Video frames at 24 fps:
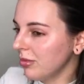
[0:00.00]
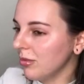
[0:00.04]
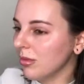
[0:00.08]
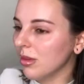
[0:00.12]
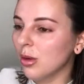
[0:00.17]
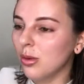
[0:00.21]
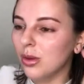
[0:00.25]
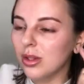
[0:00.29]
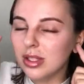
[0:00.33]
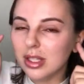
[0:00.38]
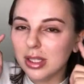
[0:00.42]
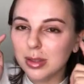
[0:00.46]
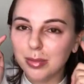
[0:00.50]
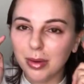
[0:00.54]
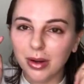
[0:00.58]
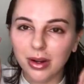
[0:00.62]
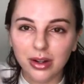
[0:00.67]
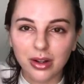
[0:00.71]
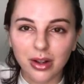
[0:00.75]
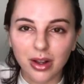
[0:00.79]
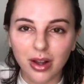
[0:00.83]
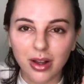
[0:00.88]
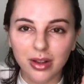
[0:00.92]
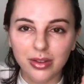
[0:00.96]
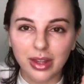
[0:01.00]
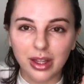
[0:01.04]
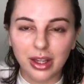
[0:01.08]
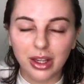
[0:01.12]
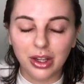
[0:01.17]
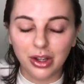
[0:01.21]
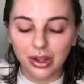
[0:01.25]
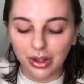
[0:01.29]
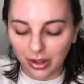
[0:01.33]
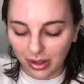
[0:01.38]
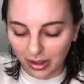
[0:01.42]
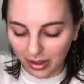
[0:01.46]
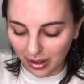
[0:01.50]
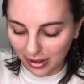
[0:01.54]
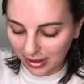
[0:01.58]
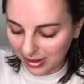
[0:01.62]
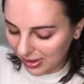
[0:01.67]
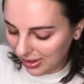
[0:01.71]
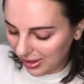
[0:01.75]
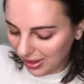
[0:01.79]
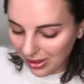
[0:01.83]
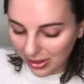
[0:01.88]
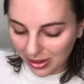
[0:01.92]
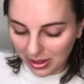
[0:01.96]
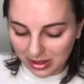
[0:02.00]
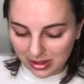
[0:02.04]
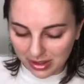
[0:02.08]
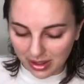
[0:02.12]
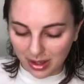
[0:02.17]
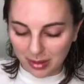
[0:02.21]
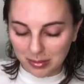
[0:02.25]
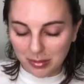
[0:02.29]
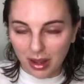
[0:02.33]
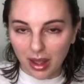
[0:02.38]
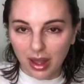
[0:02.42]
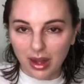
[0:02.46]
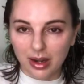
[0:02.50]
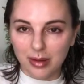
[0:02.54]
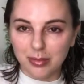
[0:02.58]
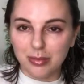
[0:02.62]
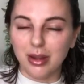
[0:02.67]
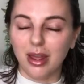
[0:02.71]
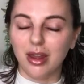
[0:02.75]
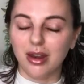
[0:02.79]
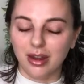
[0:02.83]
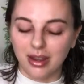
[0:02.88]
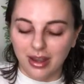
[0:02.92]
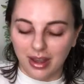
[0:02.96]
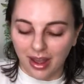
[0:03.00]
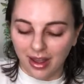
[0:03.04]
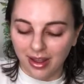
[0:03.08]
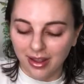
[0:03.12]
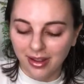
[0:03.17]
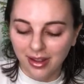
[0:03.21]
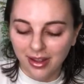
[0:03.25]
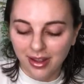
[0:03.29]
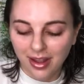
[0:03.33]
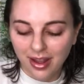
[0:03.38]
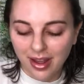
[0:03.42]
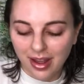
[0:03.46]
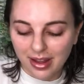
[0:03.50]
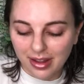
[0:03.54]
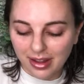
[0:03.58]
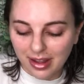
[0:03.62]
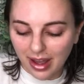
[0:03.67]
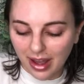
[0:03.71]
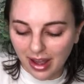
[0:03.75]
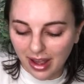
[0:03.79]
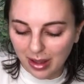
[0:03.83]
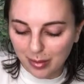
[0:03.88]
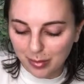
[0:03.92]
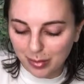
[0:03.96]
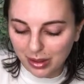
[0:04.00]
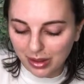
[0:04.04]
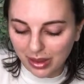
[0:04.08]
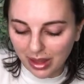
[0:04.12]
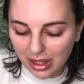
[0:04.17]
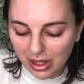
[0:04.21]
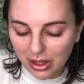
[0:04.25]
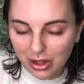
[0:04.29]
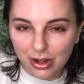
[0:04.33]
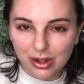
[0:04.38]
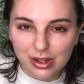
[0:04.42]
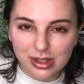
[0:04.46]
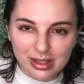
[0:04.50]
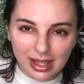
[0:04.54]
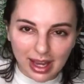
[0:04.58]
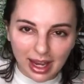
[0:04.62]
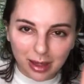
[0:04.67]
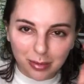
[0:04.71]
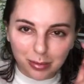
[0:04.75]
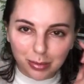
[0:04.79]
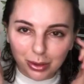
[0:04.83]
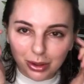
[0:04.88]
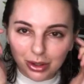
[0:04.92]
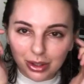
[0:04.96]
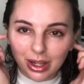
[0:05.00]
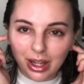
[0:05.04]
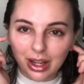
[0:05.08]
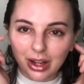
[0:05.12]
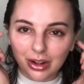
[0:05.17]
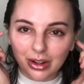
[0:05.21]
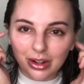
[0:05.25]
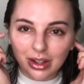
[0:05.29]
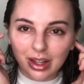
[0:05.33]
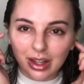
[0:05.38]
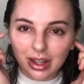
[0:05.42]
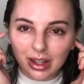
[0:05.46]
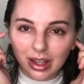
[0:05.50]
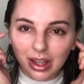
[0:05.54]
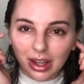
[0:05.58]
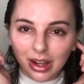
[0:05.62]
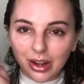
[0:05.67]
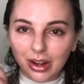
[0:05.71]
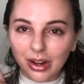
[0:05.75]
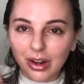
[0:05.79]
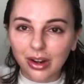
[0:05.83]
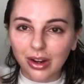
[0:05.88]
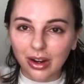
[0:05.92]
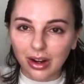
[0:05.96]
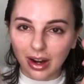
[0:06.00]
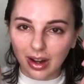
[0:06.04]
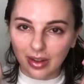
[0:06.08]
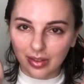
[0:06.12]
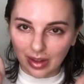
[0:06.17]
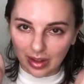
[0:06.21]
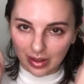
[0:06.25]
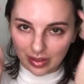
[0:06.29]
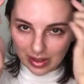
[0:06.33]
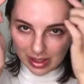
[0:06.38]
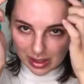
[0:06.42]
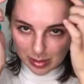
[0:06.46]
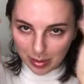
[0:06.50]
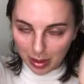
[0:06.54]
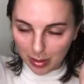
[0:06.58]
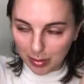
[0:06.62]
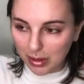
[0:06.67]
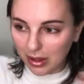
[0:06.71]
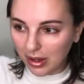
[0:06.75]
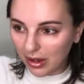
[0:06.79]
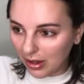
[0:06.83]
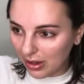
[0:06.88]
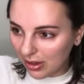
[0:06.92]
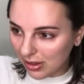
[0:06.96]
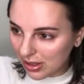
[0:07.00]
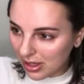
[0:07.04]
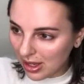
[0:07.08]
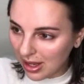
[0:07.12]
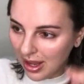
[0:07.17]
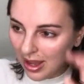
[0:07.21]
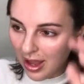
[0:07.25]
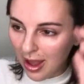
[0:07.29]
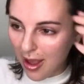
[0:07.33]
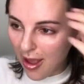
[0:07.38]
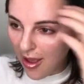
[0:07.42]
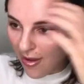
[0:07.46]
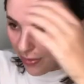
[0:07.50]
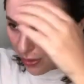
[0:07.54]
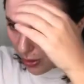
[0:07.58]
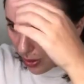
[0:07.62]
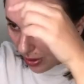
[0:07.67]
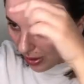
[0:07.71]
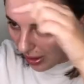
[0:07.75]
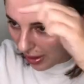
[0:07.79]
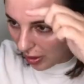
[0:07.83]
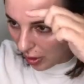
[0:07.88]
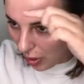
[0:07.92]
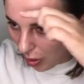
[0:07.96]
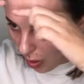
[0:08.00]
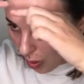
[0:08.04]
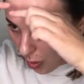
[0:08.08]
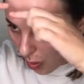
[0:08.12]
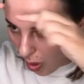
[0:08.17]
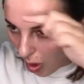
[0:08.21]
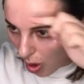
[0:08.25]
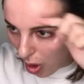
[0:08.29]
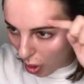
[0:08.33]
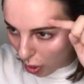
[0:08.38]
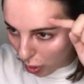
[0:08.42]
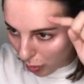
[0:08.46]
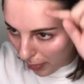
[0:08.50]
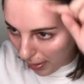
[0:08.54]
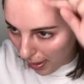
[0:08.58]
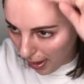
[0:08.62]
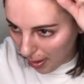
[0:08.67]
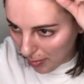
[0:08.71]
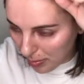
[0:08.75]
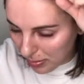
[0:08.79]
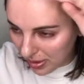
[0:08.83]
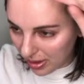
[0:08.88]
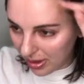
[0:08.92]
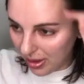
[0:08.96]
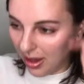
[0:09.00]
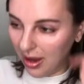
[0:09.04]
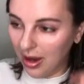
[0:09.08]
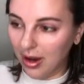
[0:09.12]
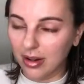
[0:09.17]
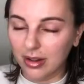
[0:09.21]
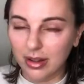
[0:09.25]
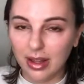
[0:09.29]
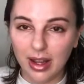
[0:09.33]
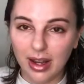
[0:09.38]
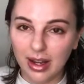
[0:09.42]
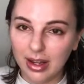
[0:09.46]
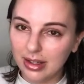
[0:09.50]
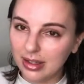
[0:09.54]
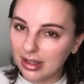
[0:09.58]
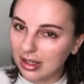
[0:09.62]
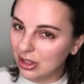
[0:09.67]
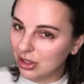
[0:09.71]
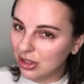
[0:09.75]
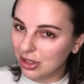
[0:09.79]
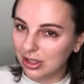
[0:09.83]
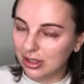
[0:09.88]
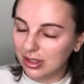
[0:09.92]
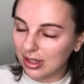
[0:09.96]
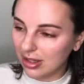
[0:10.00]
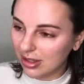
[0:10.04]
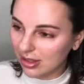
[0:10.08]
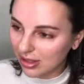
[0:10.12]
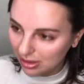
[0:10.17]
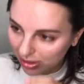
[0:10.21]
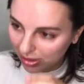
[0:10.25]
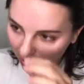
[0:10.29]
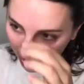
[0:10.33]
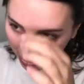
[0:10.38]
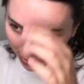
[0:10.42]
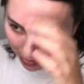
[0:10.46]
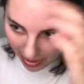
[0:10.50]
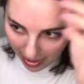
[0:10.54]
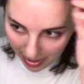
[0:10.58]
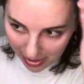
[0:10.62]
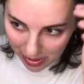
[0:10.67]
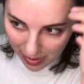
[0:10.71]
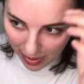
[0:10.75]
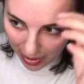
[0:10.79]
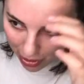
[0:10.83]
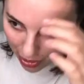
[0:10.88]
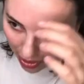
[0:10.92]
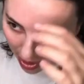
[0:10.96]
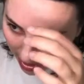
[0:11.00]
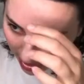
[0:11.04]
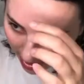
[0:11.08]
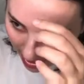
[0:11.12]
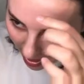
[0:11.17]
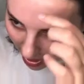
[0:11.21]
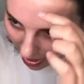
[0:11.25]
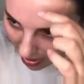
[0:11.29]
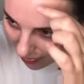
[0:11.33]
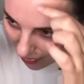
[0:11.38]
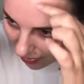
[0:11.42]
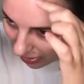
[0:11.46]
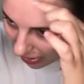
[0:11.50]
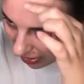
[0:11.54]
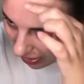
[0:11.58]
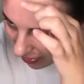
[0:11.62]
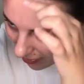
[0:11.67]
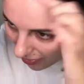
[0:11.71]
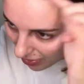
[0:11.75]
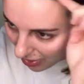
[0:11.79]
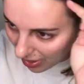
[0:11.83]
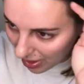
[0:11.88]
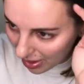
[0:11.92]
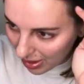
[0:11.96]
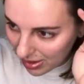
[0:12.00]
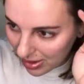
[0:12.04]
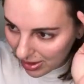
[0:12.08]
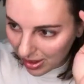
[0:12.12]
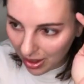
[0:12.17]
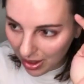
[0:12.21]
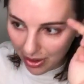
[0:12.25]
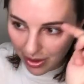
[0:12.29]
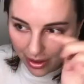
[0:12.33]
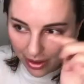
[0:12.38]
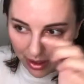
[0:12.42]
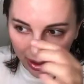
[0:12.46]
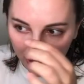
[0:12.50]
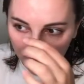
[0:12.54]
what's this part called? Like so you can tell I'm not a guy, but like your sideburn area here and like these baby hairs, if you like go all the way up to the hairline, it just doesn't look right. So I try to kind of leave this area